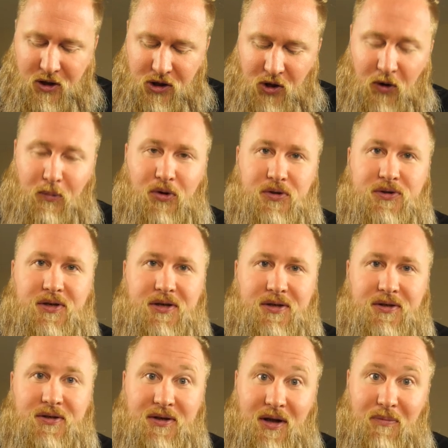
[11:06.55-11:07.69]
thermals
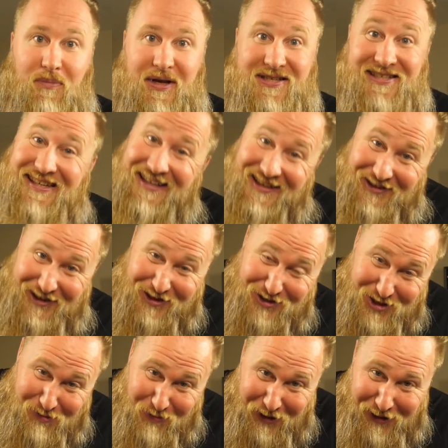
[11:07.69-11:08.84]
and basically killing your
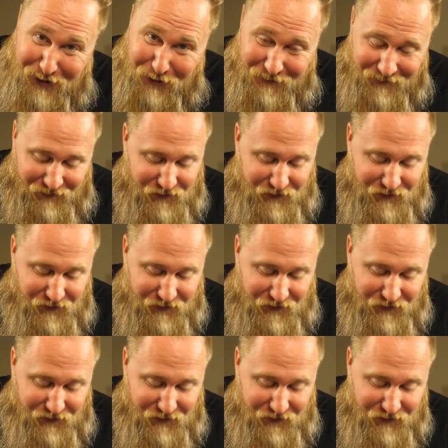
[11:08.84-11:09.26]
GPU.